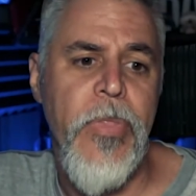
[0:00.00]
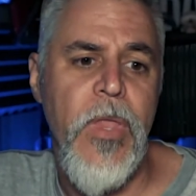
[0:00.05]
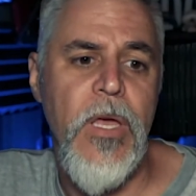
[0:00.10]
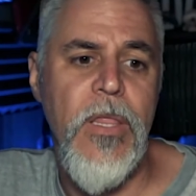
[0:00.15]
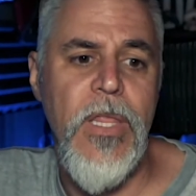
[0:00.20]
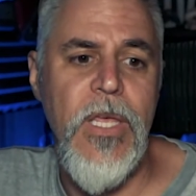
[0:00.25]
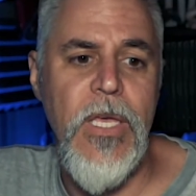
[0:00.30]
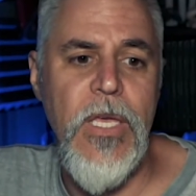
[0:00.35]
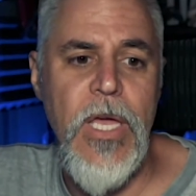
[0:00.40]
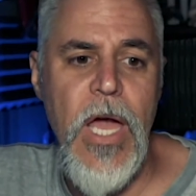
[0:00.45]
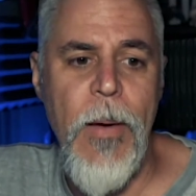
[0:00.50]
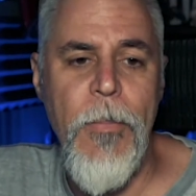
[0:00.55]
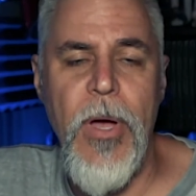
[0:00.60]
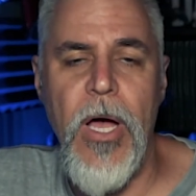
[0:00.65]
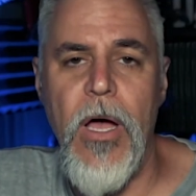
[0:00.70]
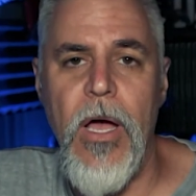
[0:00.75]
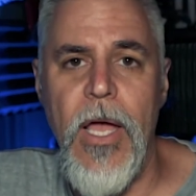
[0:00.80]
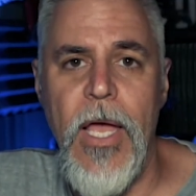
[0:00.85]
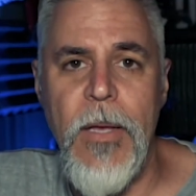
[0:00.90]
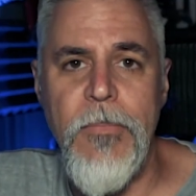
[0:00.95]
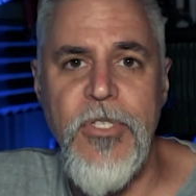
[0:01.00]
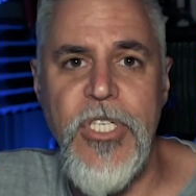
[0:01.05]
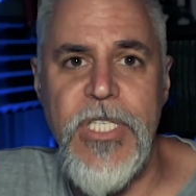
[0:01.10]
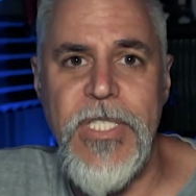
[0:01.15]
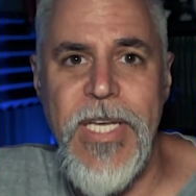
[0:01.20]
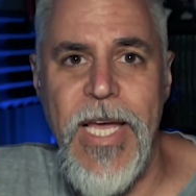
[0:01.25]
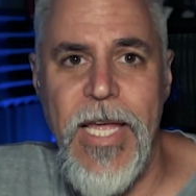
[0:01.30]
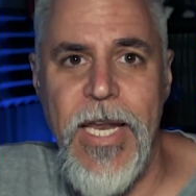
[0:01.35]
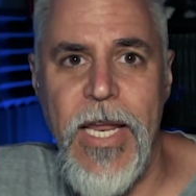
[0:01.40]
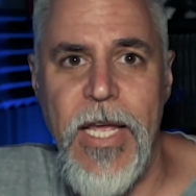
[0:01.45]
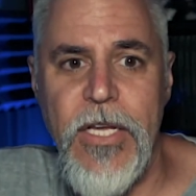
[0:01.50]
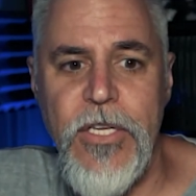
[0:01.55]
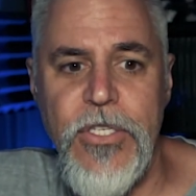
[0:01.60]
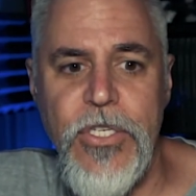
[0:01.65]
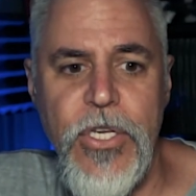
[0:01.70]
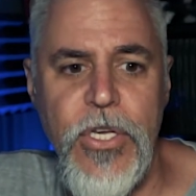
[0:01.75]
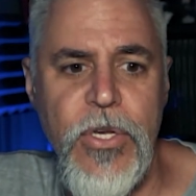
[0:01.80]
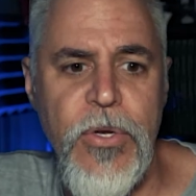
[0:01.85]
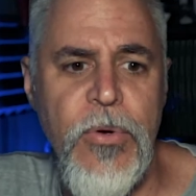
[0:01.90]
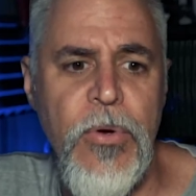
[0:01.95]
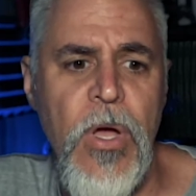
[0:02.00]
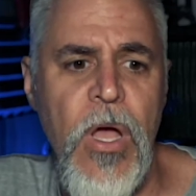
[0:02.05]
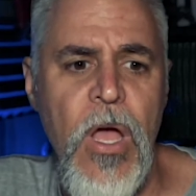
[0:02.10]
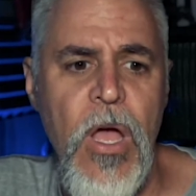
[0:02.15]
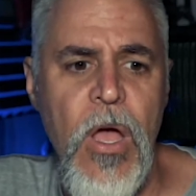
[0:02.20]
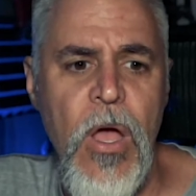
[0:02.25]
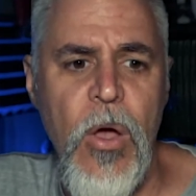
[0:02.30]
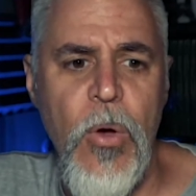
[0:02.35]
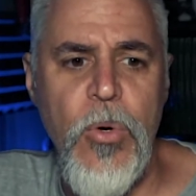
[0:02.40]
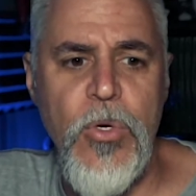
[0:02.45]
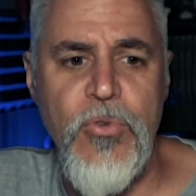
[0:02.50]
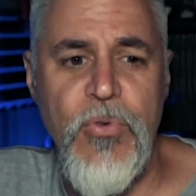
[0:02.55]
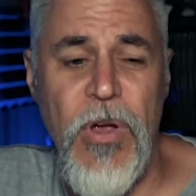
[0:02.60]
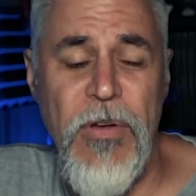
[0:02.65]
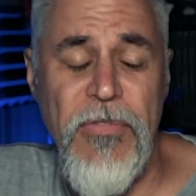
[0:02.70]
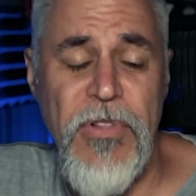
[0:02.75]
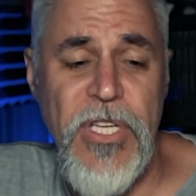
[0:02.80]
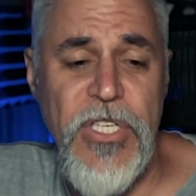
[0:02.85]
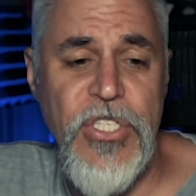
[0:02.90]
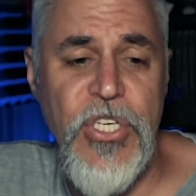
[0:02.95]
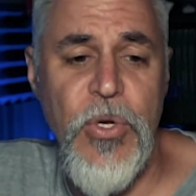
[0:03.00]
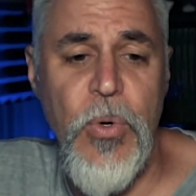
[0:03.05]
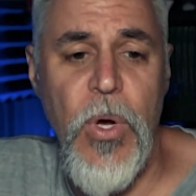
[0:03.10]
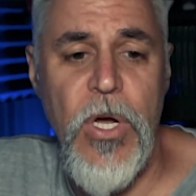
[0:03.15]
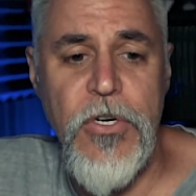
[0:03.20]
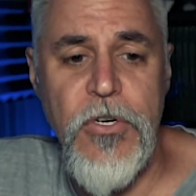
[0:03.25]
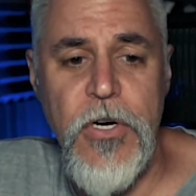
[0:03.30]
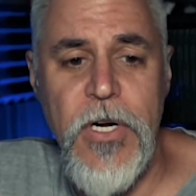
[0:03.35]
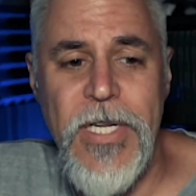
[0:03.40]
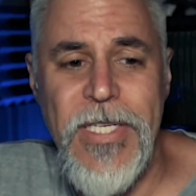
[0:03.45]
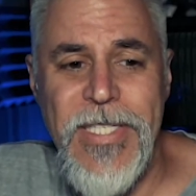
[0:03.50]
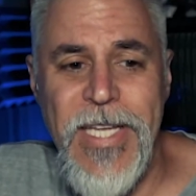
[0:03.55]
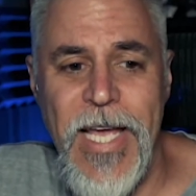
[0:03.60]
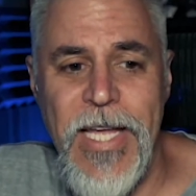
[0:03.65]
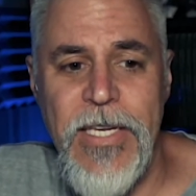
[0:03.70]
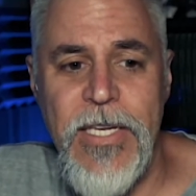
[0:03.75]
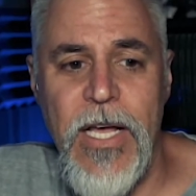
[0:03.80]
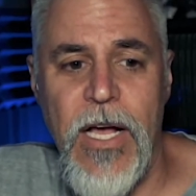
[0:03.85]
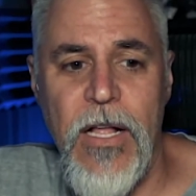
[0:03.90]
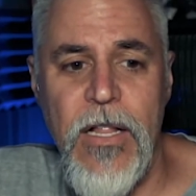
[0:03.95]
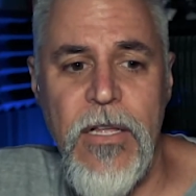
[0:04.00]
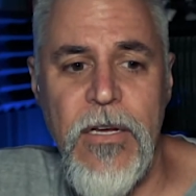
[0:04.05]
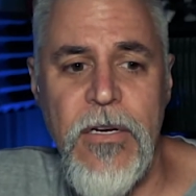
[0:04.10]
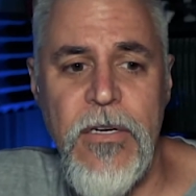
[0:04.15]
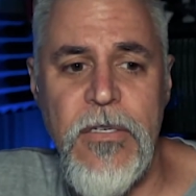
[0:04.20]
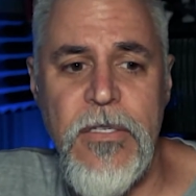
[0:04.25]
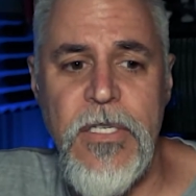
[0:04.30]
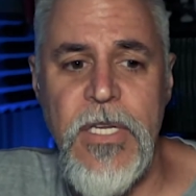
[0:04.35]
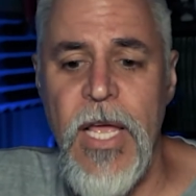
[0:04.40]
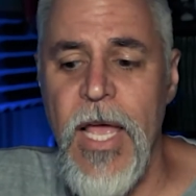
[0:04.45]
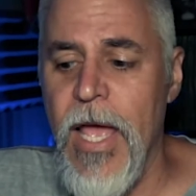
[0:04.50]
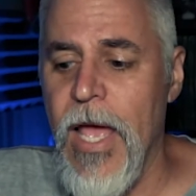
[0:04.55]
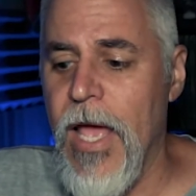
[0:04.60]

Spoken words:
The Yamaha MG10XU was roughly $210.